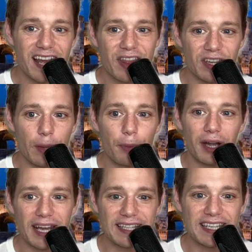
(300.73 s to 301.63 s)
the number
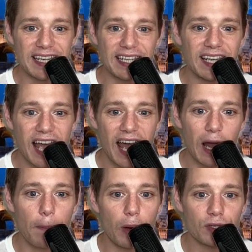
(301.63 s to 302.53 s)
18, and
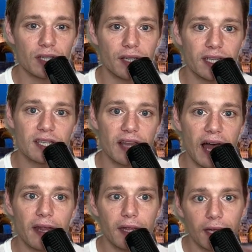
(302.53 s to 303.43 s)
I'll post the link to
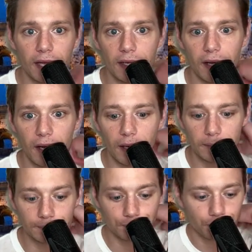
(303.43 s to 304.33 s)
that in
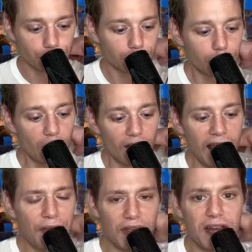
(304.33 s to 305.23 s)

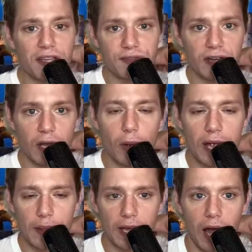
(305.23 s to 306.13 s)
at the end of this video
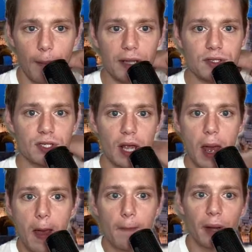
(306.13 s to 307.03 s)
in the comments.
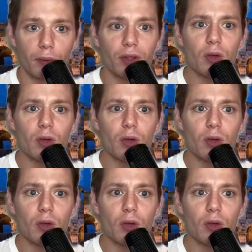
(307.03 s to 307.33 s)
But I really